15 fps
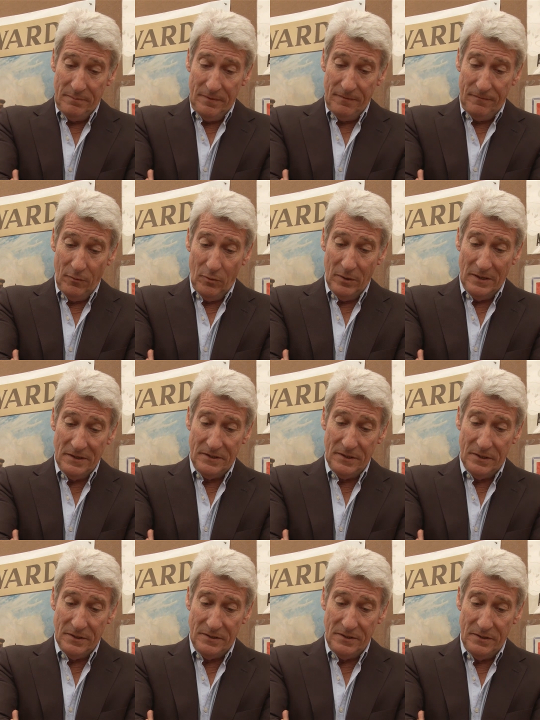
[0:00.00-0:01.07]
before I
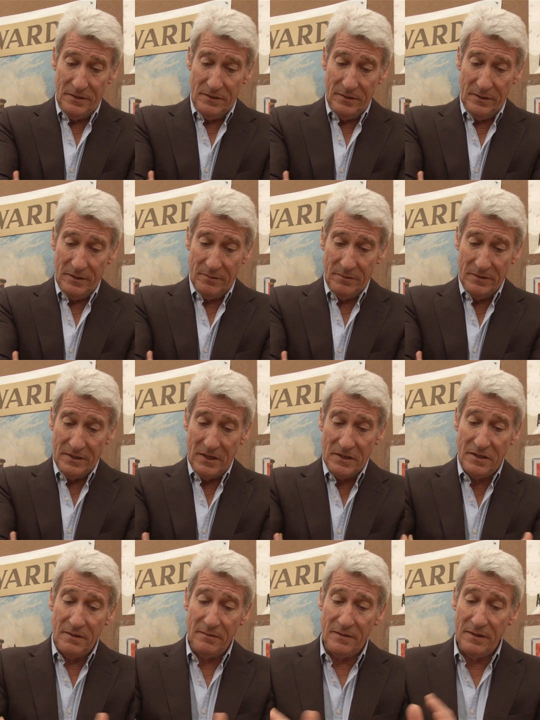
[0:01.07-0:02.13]
started doing the
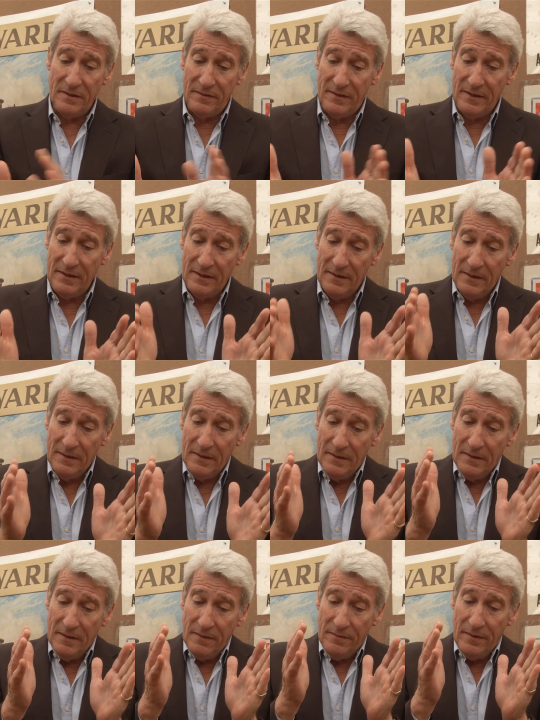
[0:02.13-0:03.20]
research,
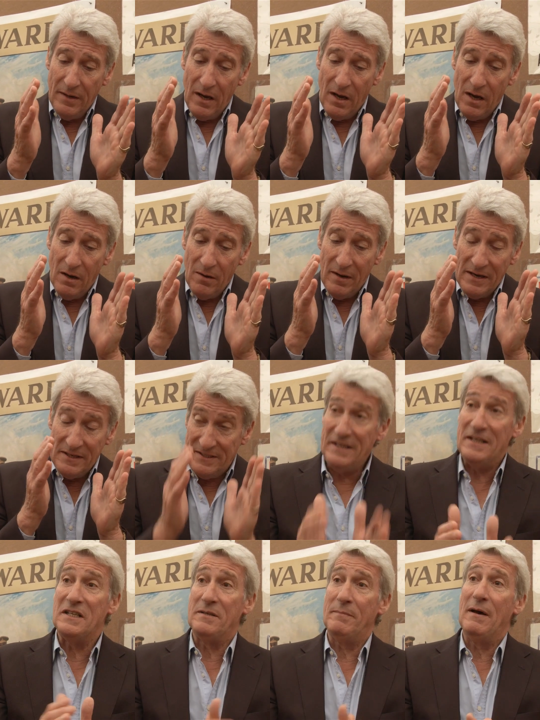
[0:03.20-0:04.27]
that our
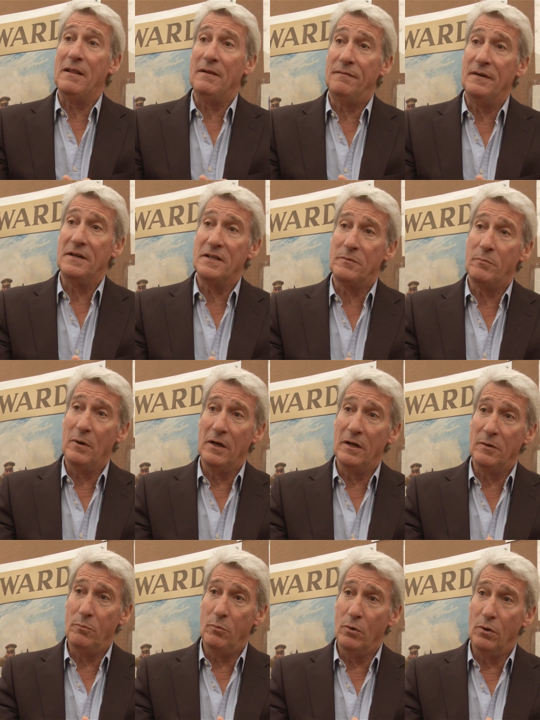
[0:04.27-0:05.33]
ideas about the First
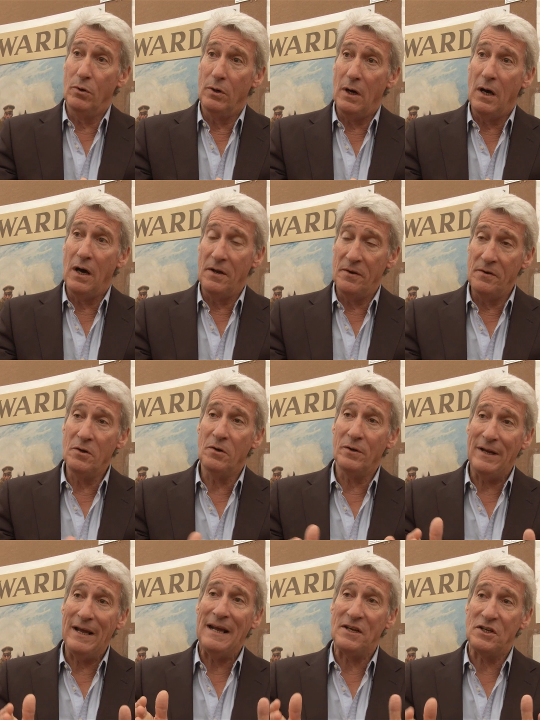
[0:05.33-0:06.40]
World War are
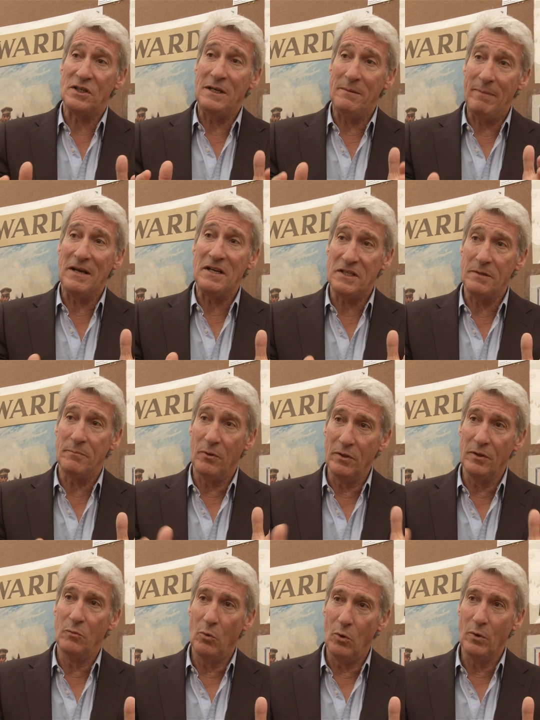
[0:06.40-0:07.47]
not actually based
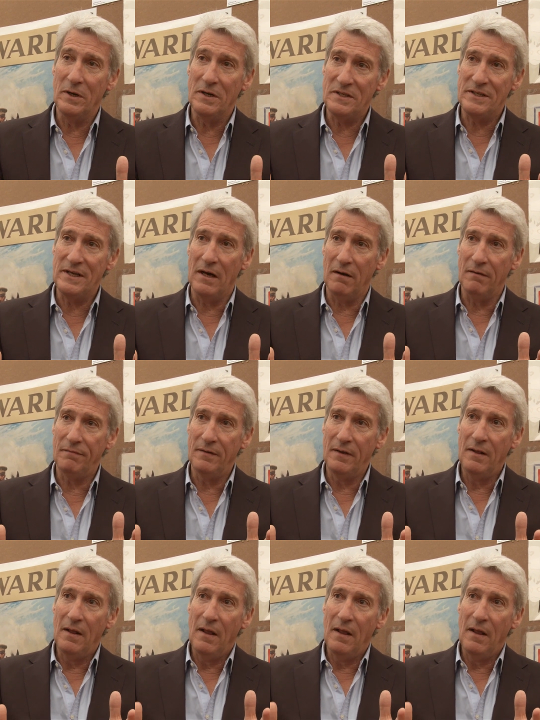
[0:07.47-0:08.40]
upon the war itself.